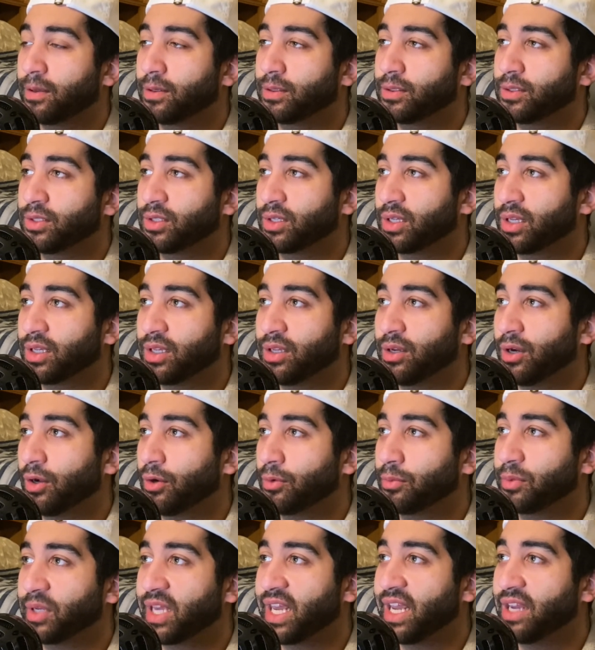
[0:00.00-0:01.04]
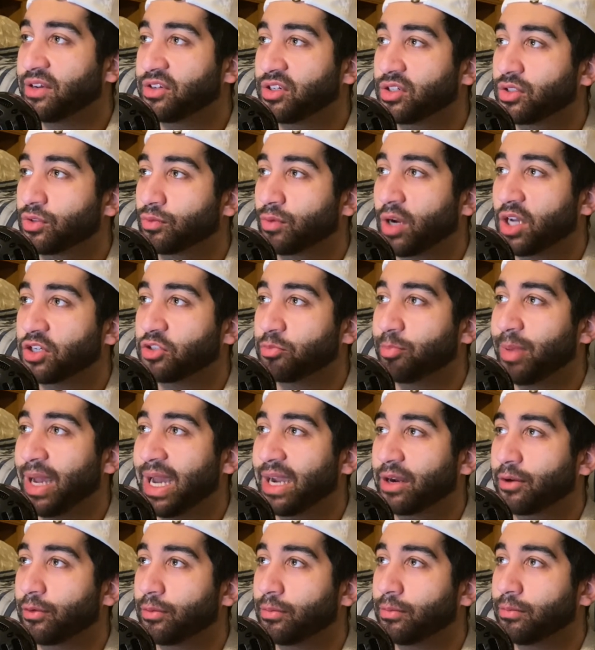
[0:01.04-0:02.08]
We can't just rush
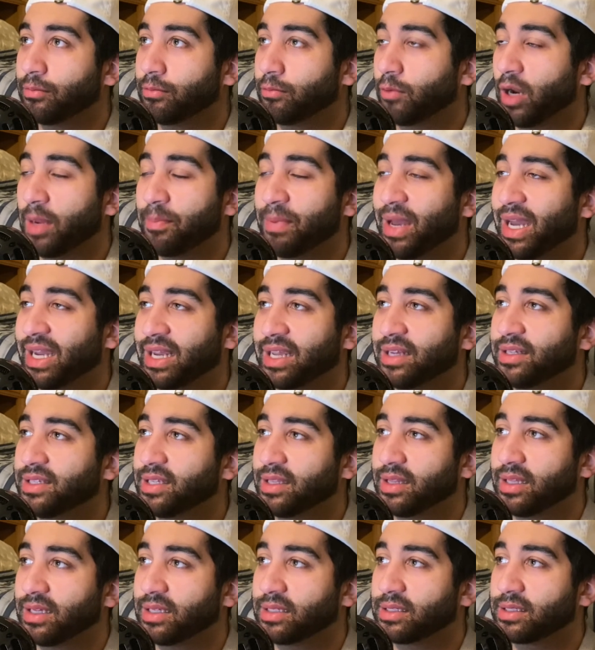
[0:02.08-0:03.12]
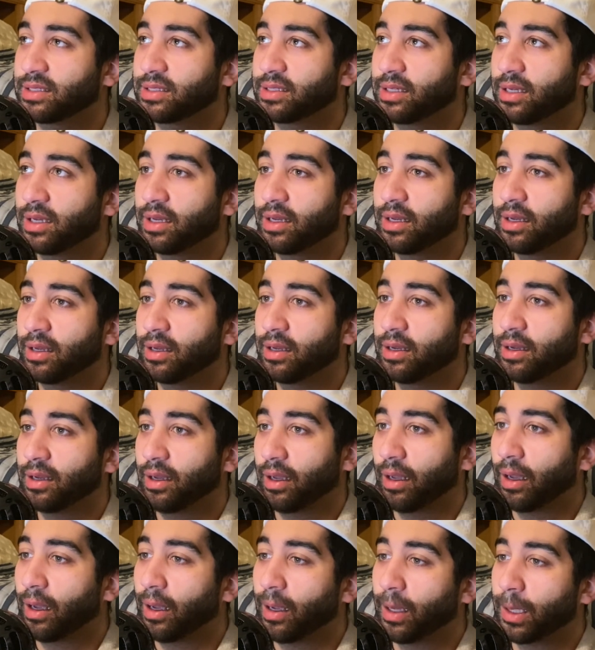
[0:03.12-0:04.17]
right back into this,
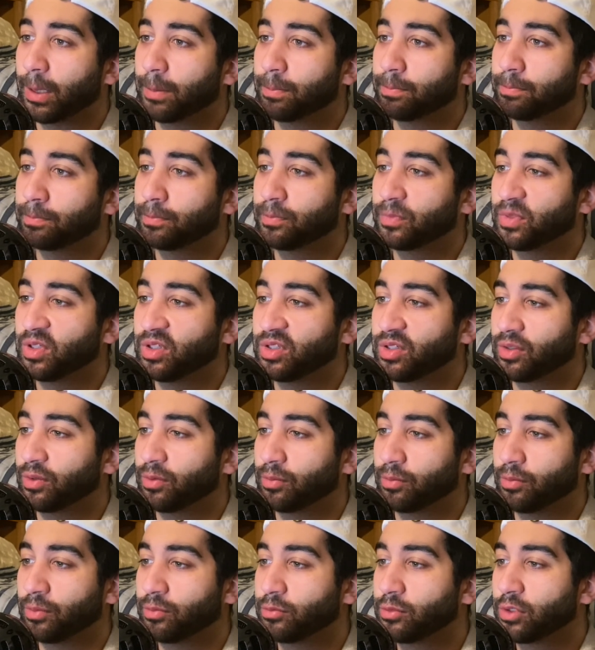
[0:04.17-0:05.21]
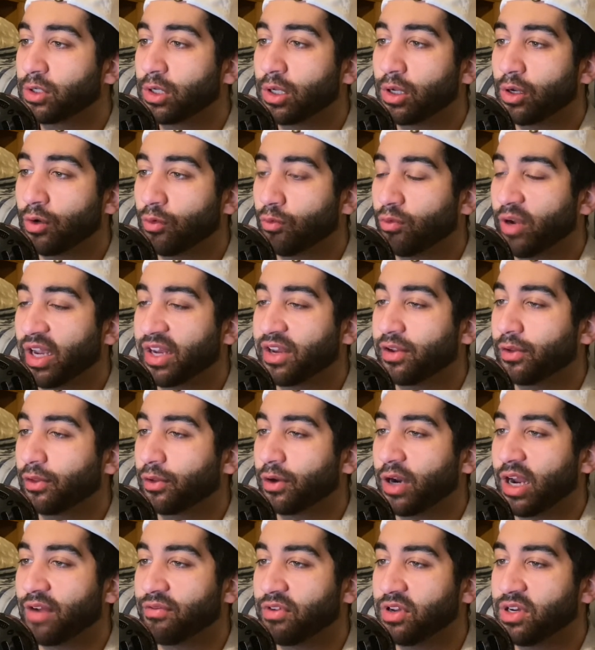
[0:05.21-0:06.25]
into regular
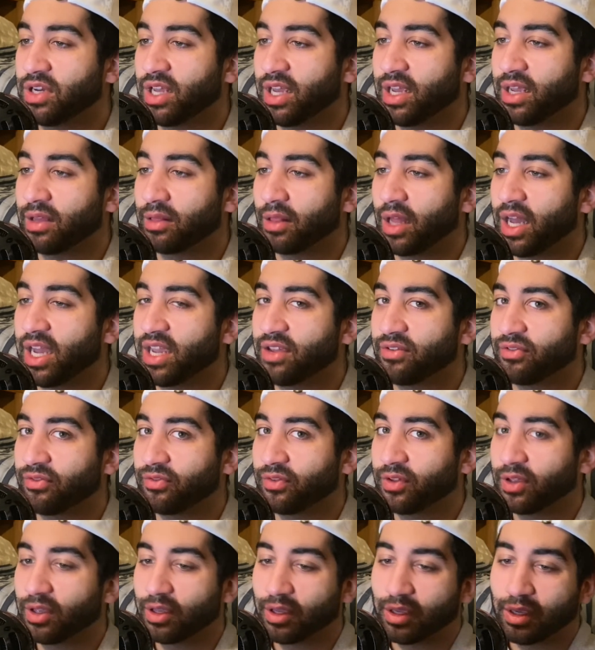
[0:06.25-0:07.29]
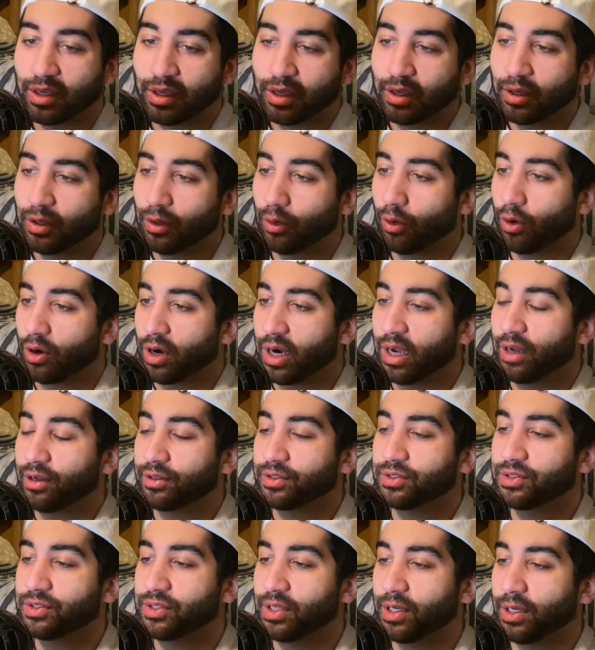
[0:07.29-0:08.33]
everyday life, or
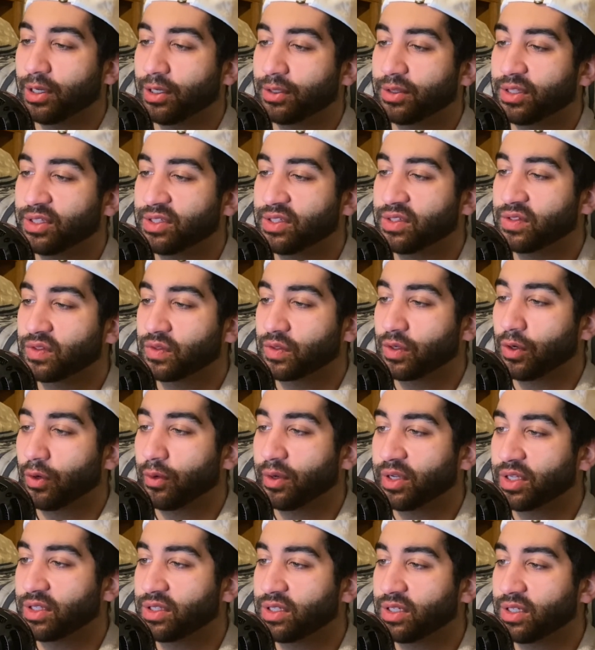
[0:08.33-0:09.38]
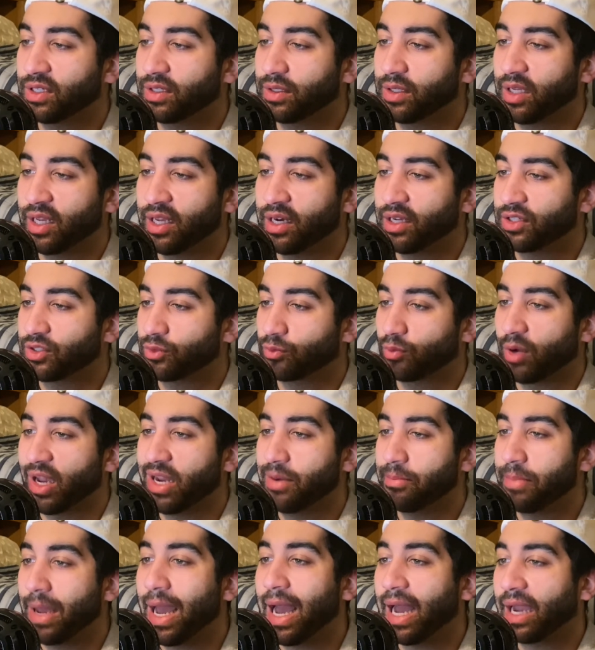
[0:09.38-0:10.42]
else this is going to hit us right
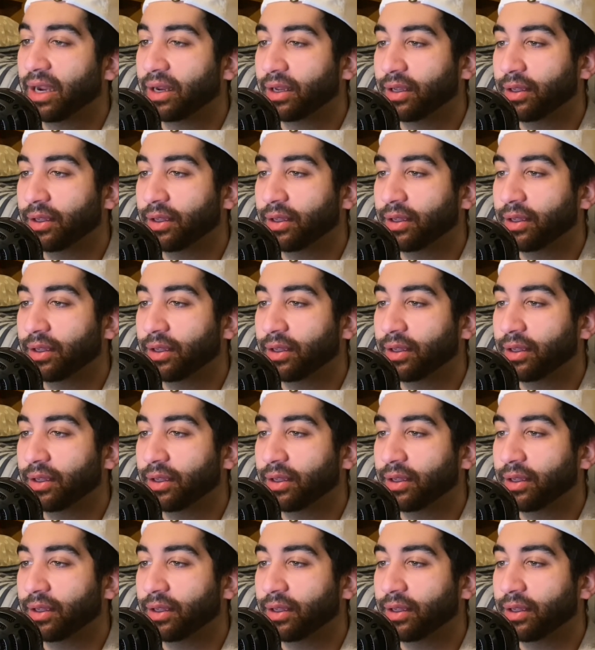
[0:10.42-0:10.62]
back